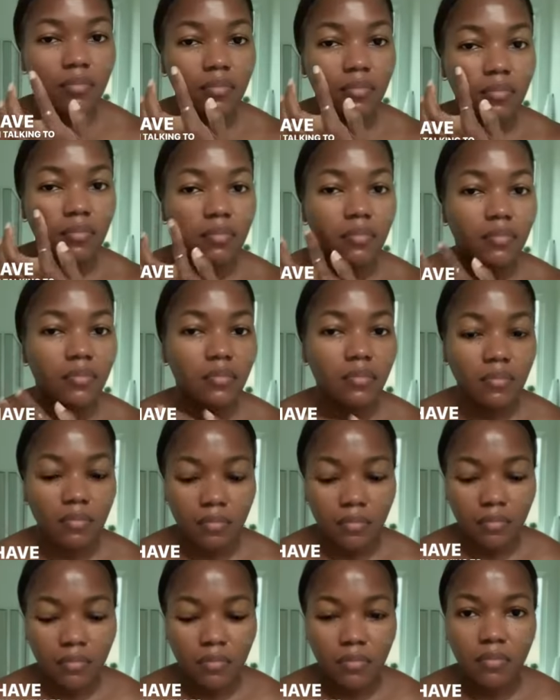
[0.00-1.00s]
but I seen
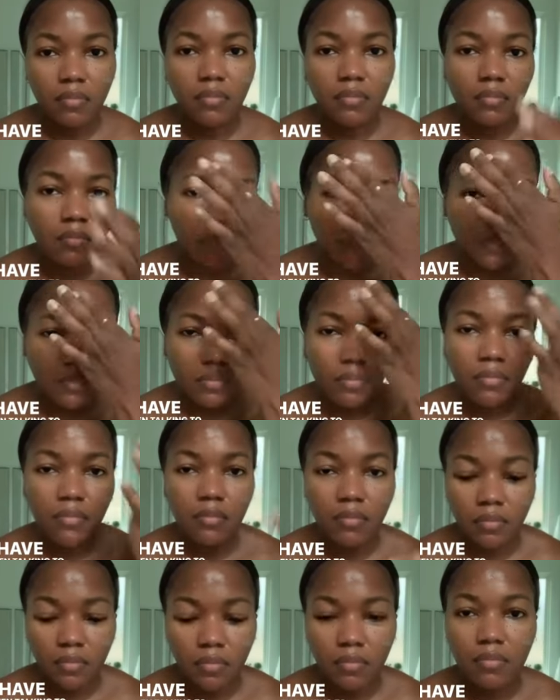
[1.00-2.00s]
I
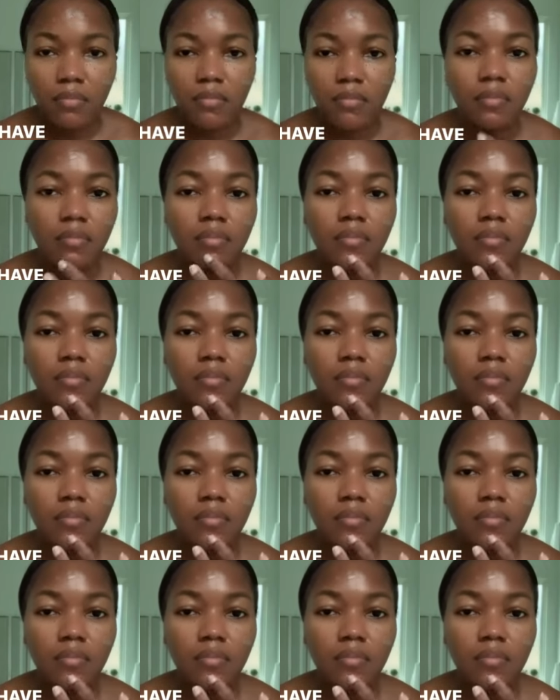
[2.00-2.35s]
still